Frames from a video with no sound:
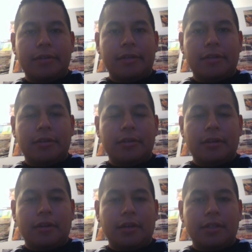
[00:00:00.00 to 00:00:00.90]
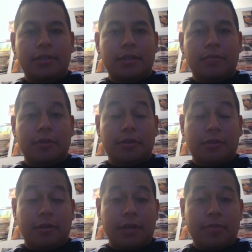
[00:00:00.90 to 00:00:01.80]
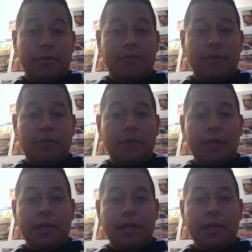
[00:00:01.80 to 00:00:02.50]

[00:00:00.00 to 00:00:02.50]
late incident with Greg Biffle,